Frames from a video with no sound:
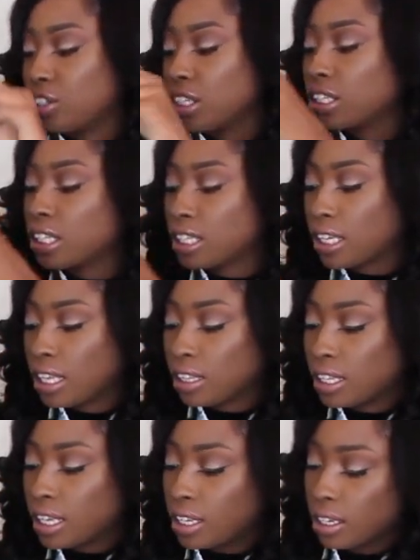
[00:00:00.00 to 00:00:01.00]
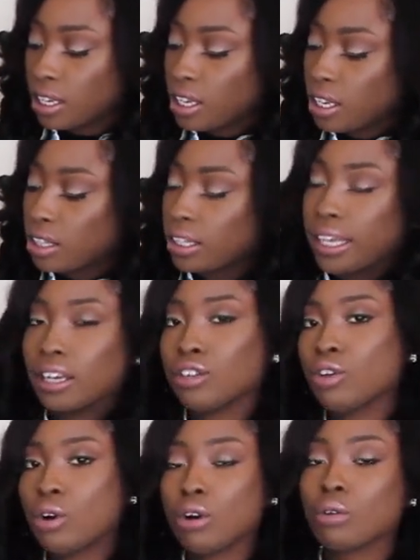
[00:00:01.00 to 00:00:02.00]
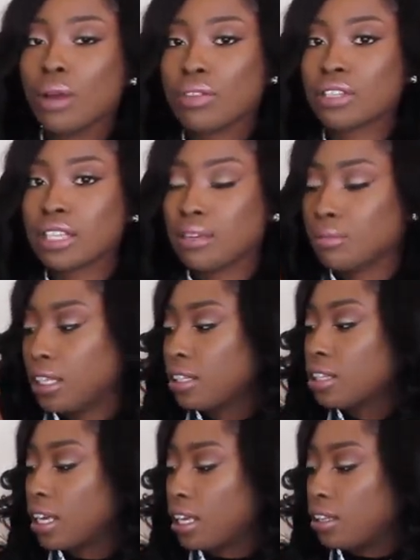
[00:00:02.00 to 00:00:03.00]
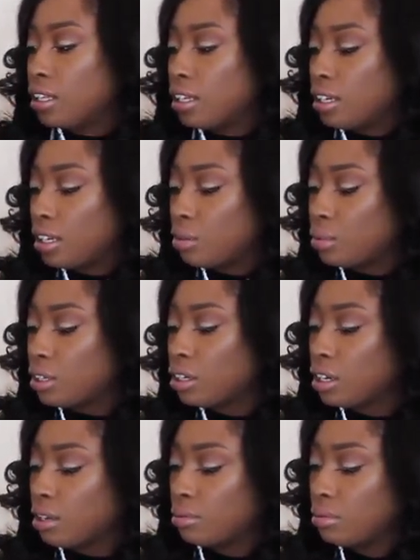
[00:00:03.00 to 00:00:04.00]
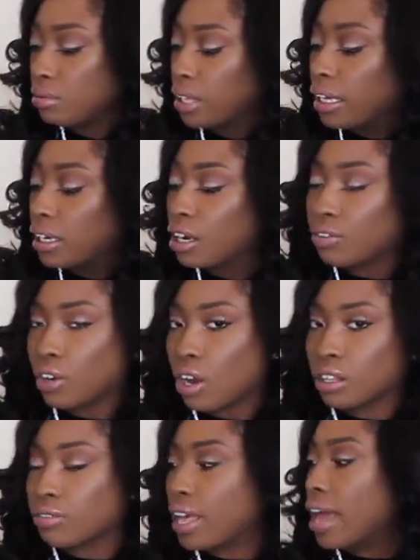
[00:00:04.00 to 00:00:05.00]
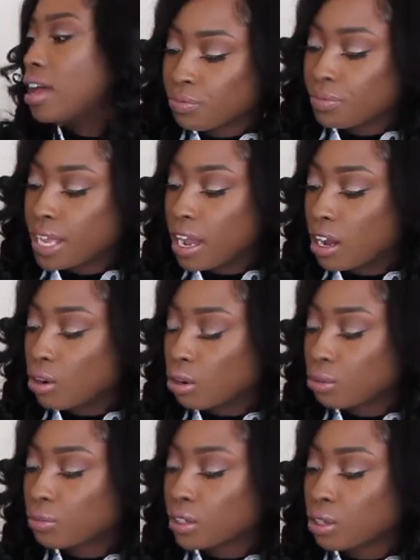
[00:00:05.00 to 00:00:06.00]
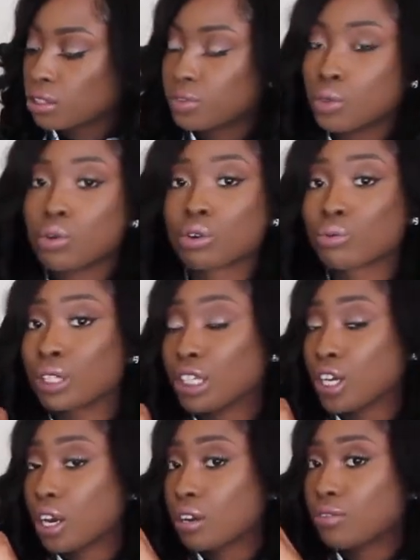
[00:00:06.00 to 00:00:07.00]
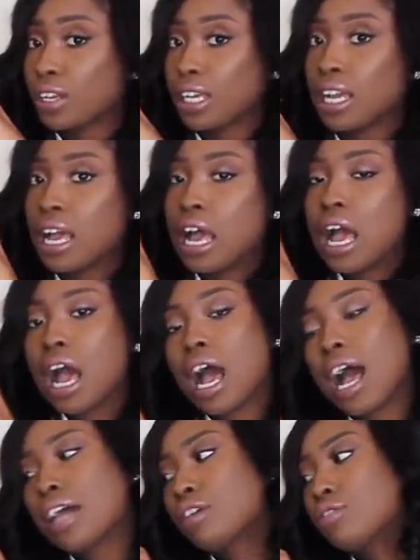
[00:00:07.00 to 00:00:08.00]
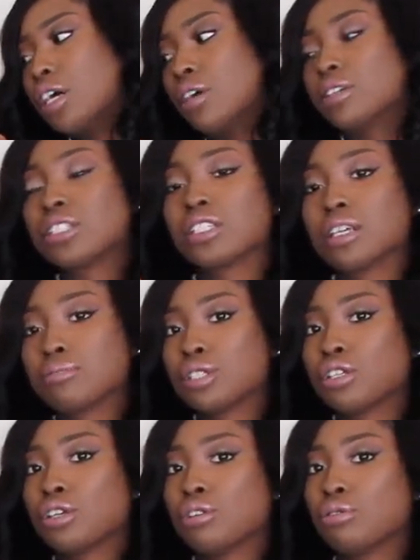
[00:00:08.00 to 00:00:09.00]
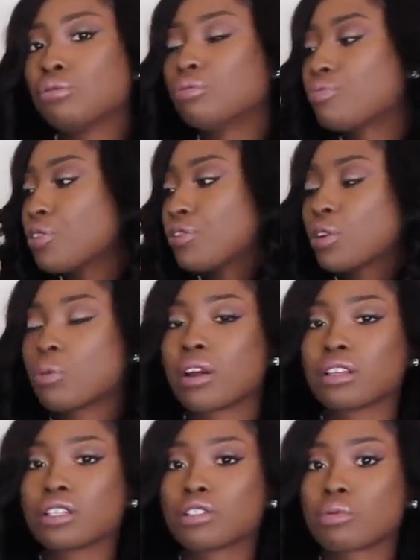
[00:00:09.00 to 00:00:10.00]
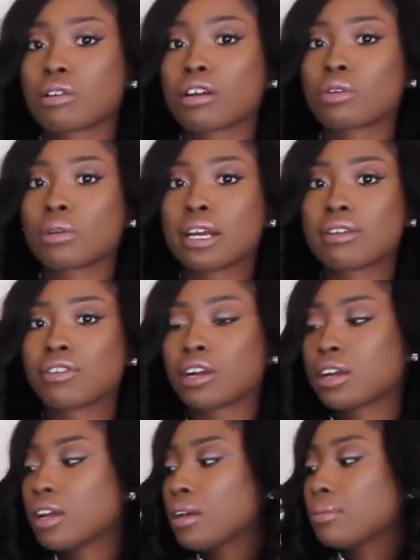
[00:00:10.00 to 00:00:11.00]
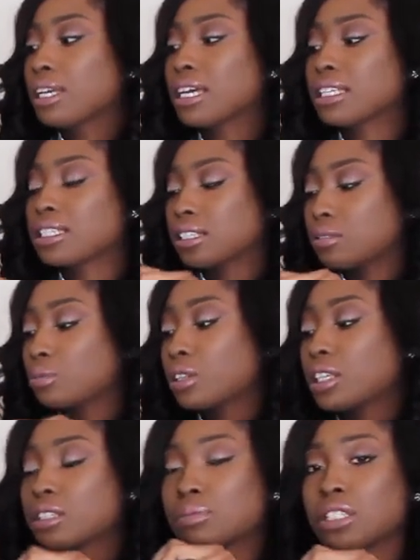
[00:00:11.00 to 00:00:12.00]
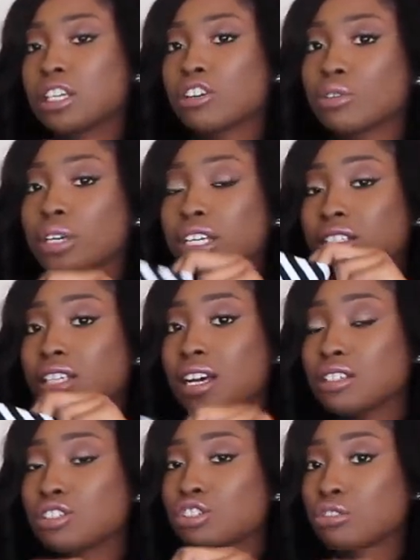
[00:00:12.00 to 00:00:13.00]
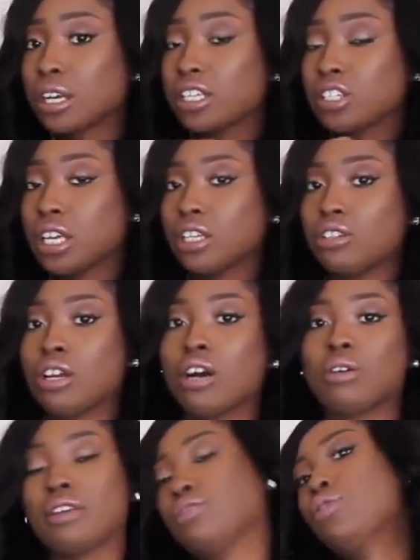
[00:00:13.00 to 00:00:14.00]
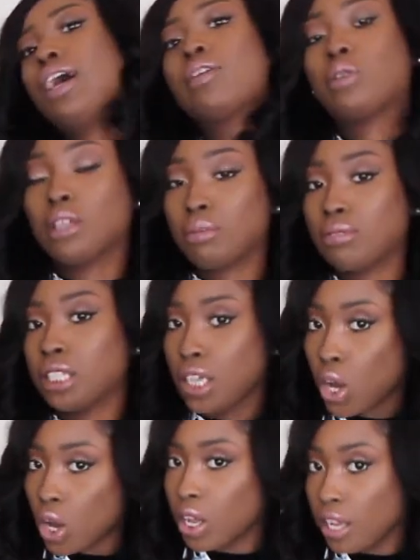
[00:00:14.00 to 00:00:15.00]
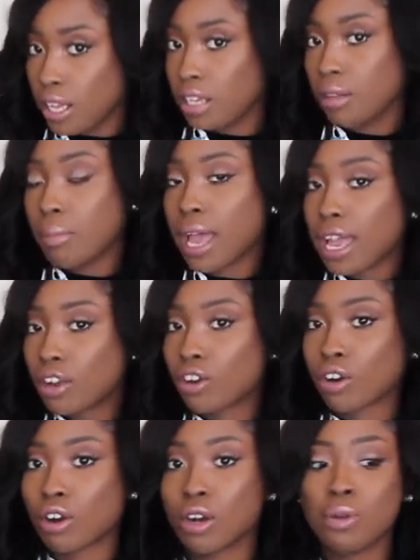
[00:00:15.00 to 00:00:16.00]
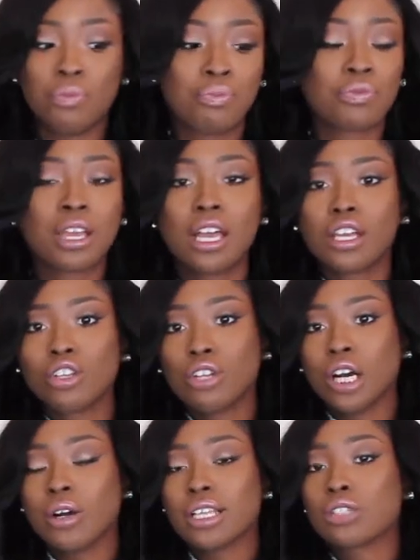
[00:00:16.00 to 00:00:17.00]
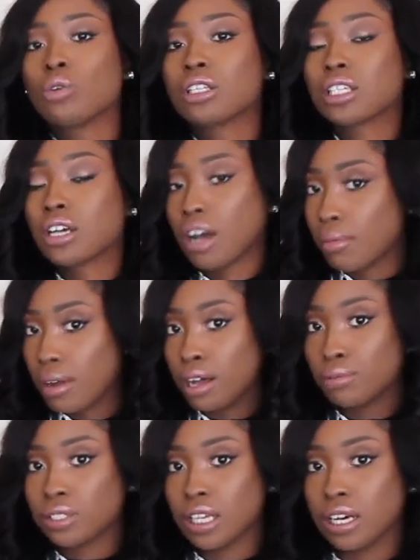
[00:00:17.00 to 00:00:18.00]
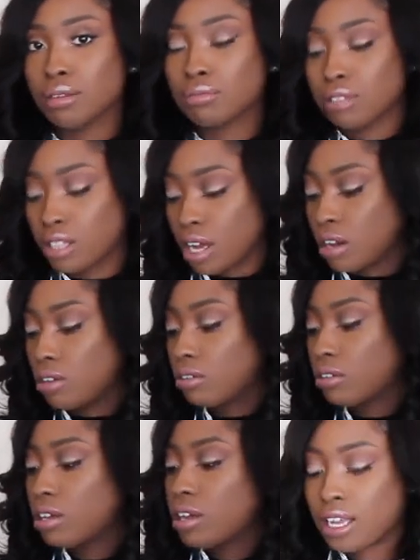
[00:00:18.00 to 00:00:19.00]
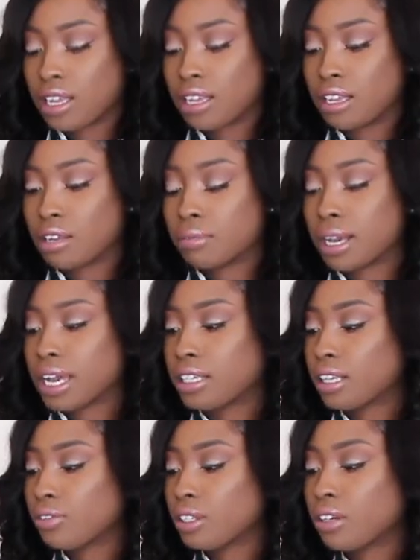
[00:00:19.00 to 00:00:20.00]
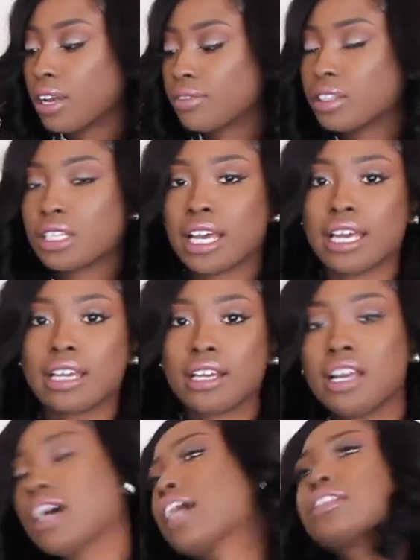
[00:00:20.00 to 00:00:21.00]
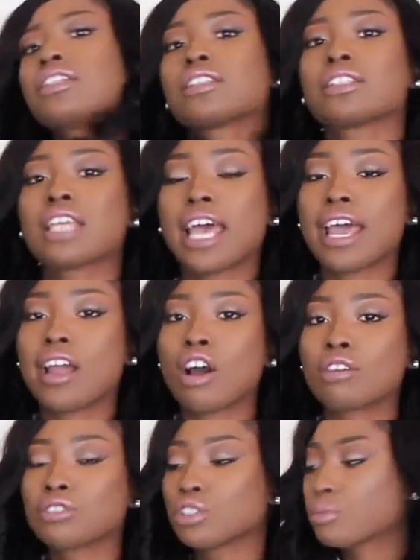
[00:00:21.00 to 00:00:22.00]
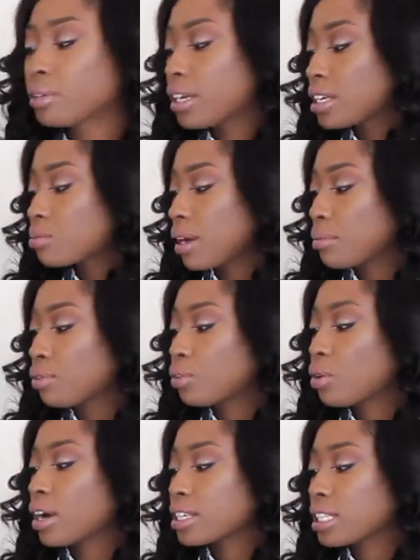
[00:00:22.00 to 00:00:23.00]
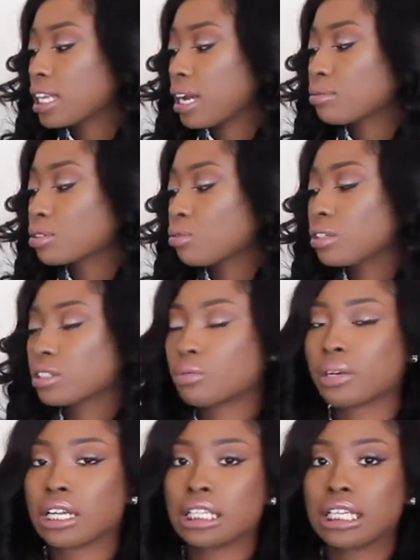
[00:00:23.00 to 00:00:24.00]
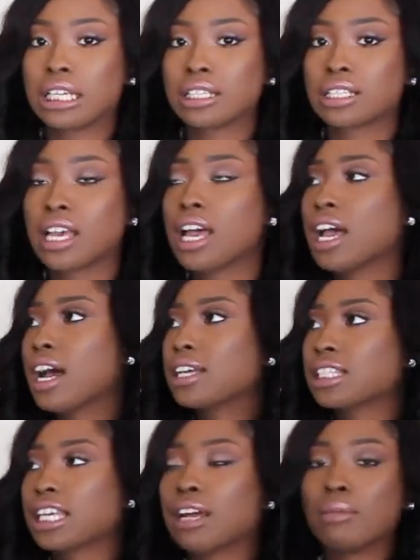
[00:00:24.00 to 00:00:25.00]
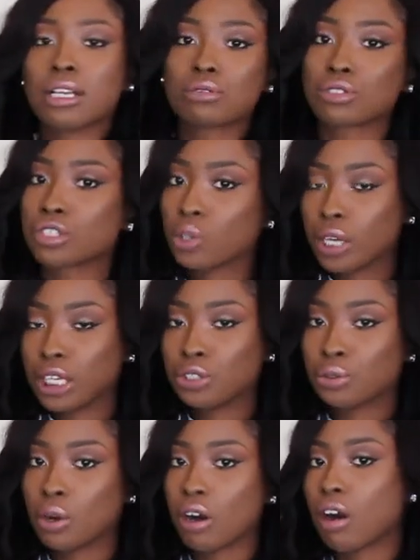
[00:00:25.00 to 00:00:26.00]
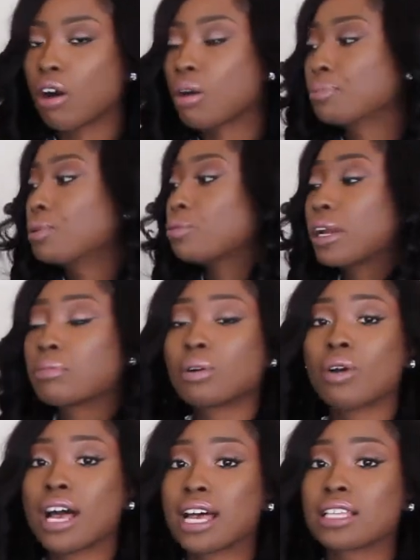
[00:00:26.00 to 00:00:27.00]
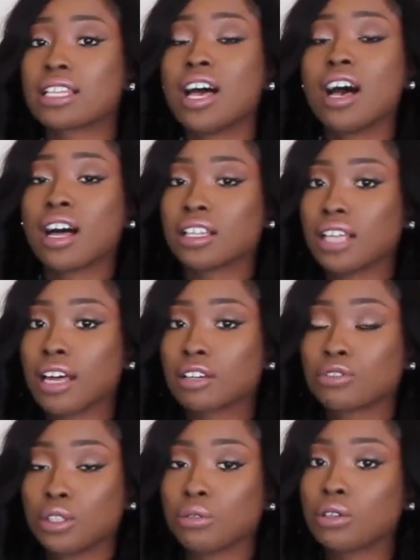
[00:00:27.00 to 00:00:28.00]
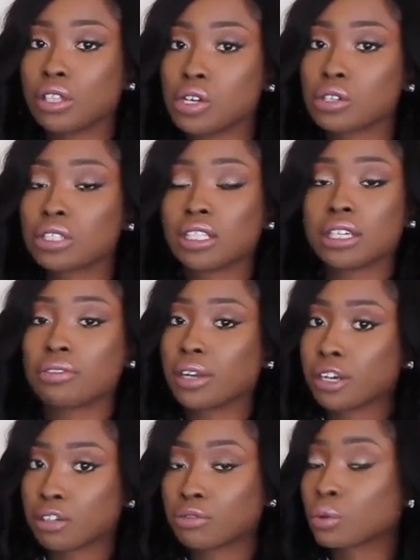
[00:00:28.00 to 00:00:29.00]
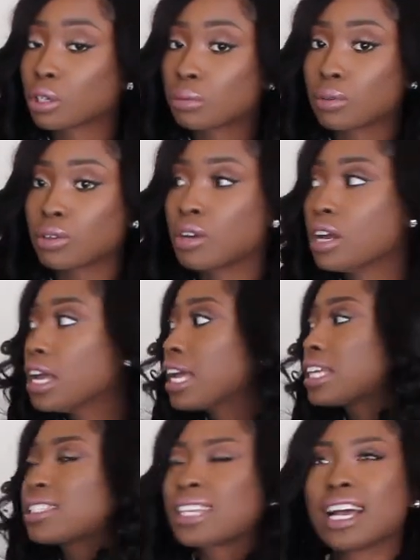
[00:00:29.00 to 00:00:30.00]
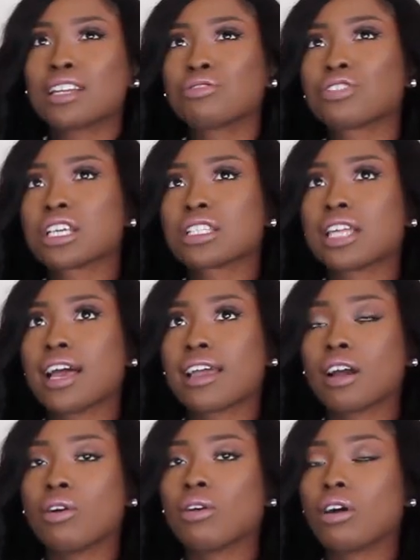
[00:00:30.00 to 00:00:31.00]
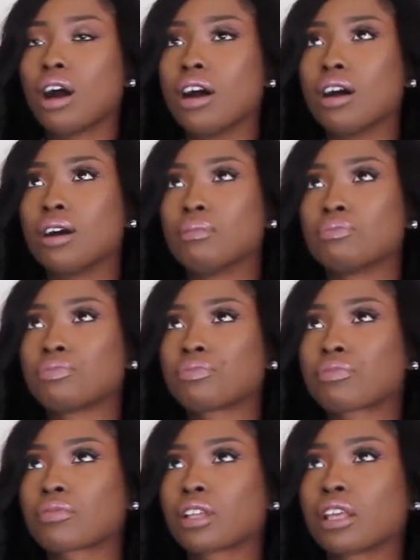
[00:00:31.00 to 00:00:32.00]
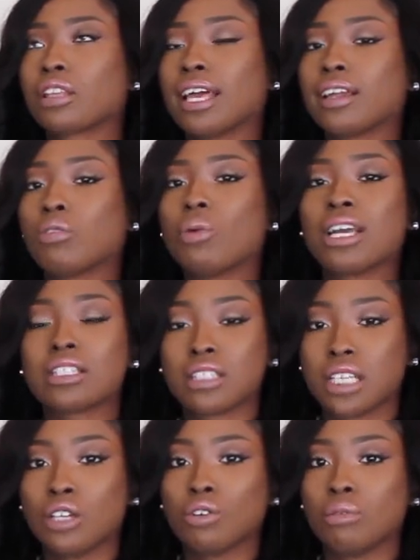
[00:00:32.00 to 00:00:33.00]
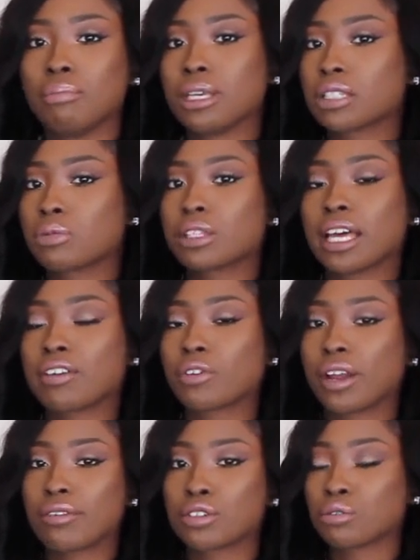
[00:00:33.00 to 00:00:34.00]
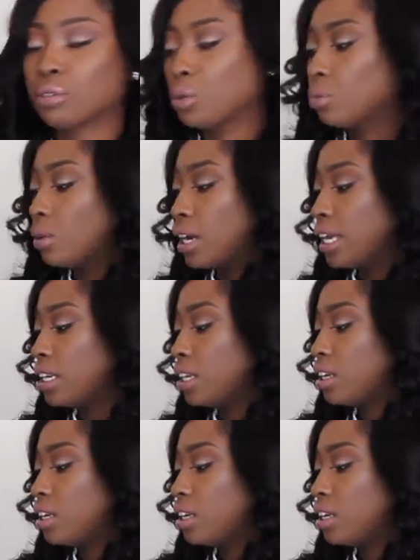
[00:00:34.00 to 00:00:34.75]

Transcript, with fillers: underneath it, and then like, you know, around the same length, and then it would come like cover all of that. Now for those of you who are really curvy, I don't know, it's just up to you if you're wearing this to work or wherever, because with this material, it does stretch, and you know, if you have hips and all of that in the back, girl, you know, it's going to come up some. So um, I definitely don't have the tag. I took the tag off too, because right before I said I was going to wear this, I said I might as well just go ahead and do a haul. But Rainbow has a lot of cute clothes, and they're very affordable. It's kind of just like, um, like Wet Seal mixed with like Forever twenty-one.